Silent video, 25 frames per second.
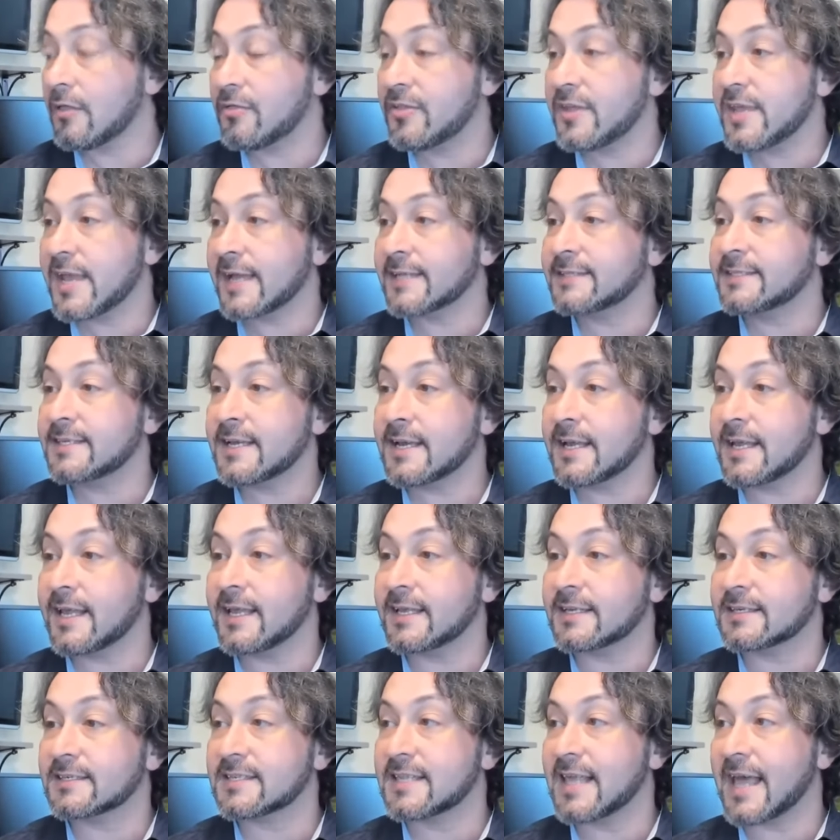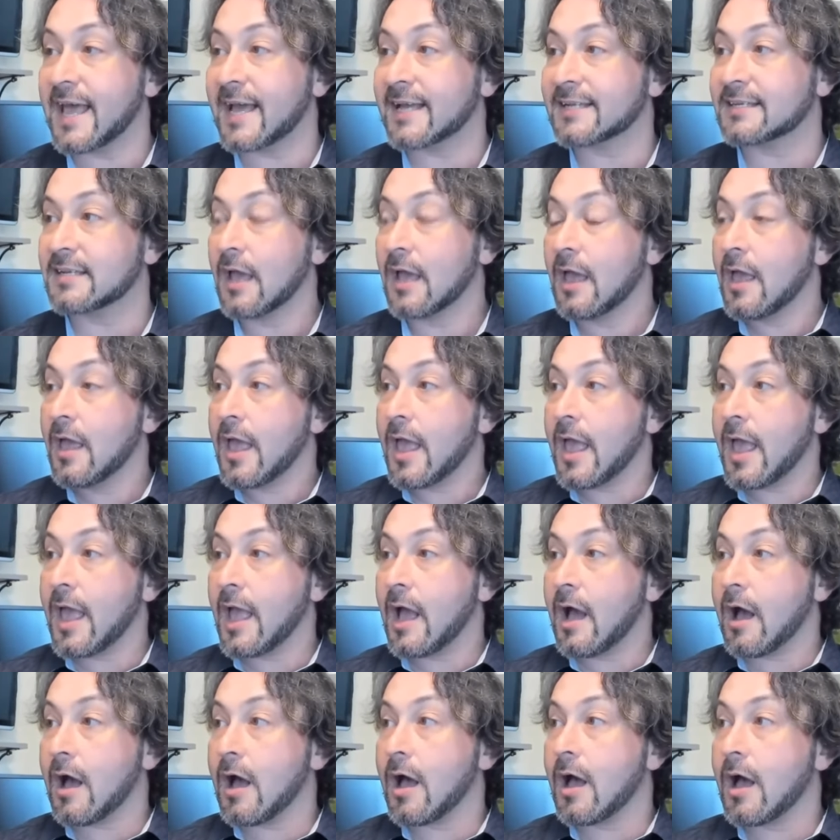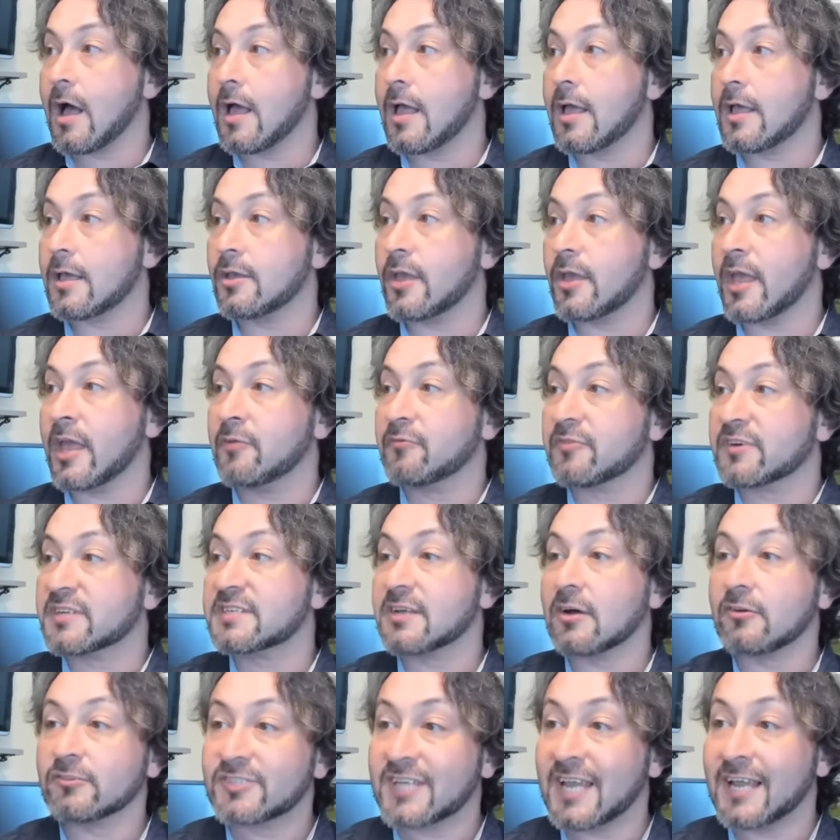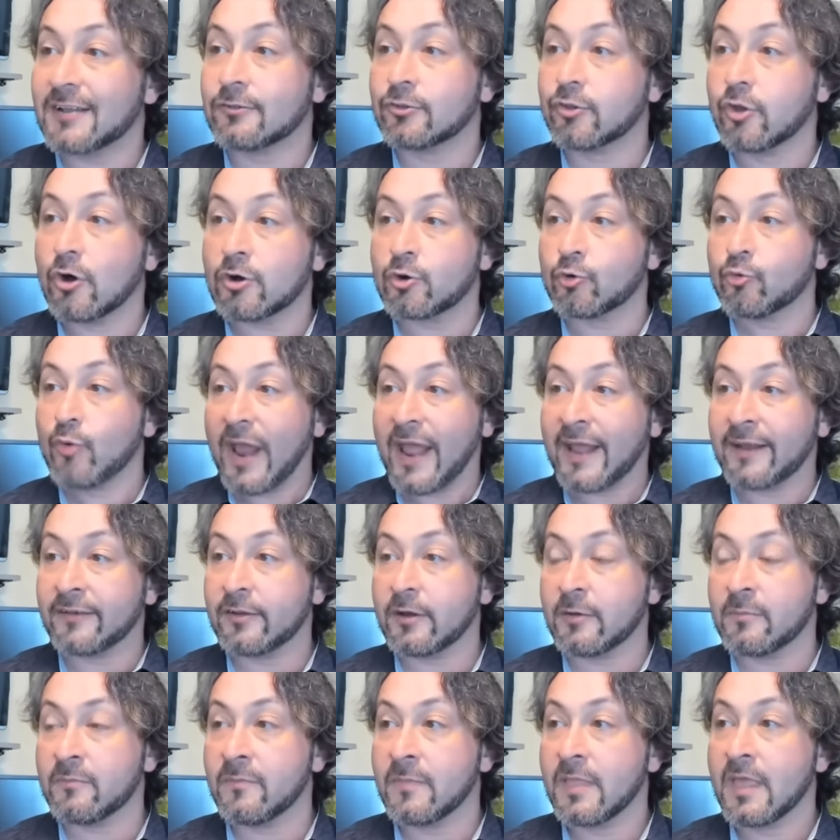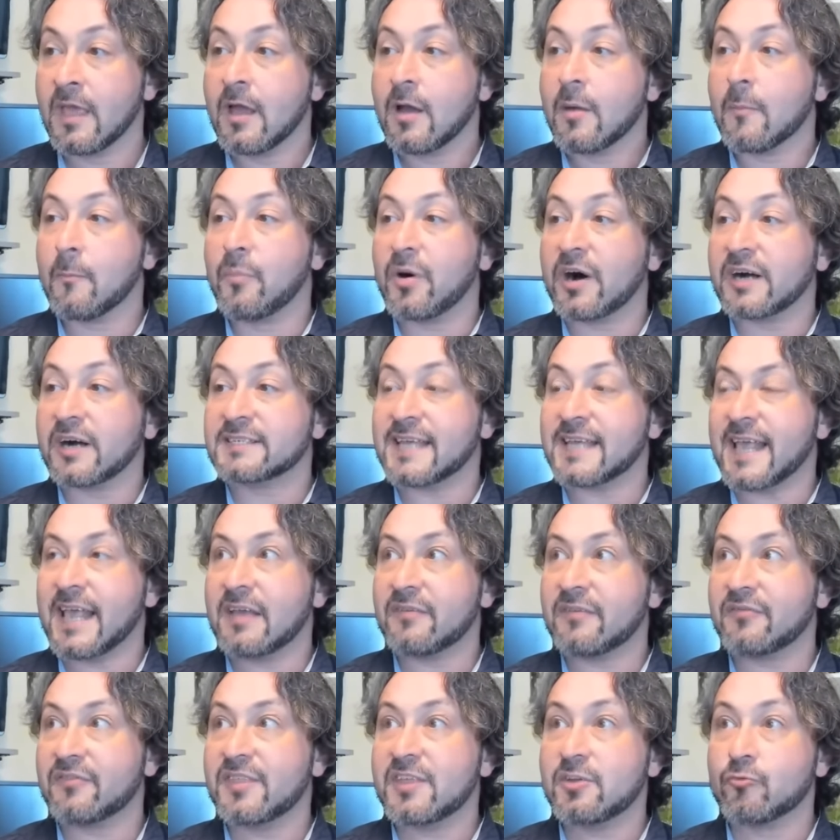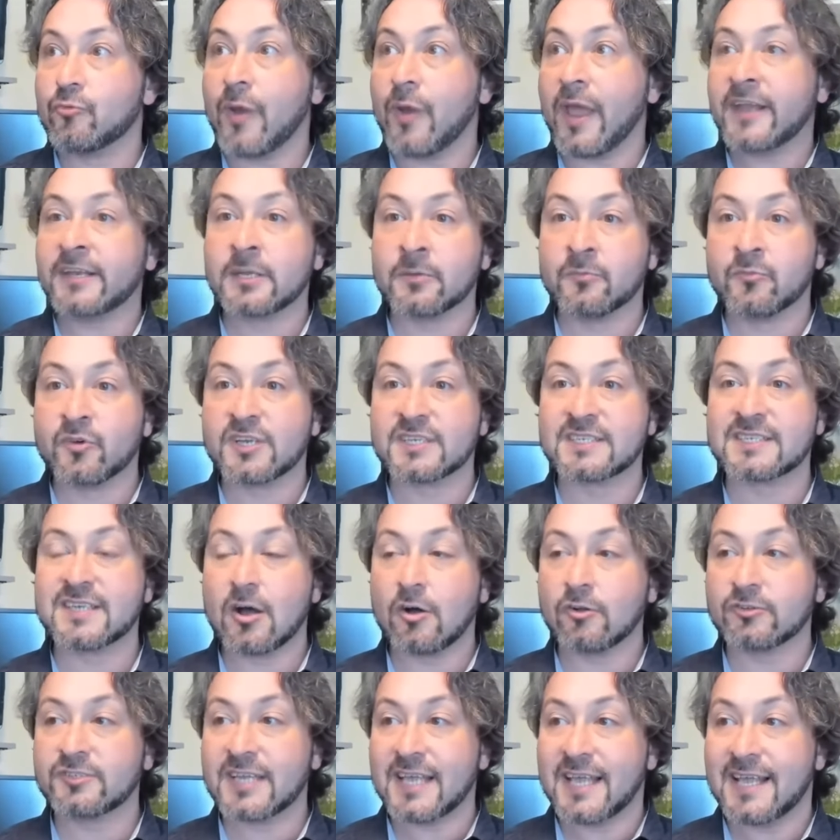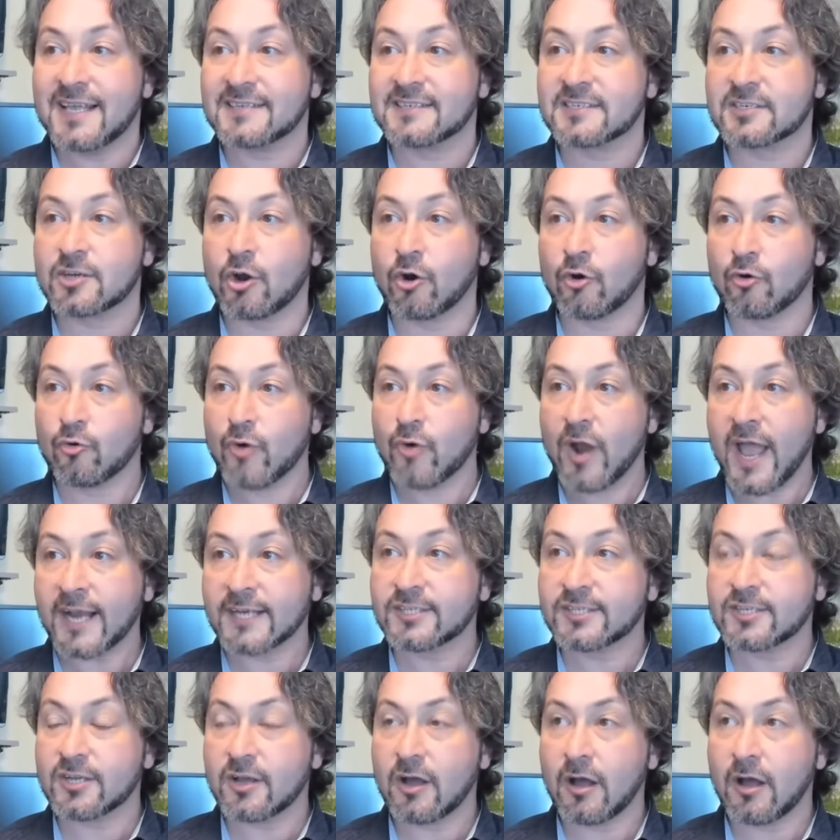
The idea is that a result can look random, but if the random result is correct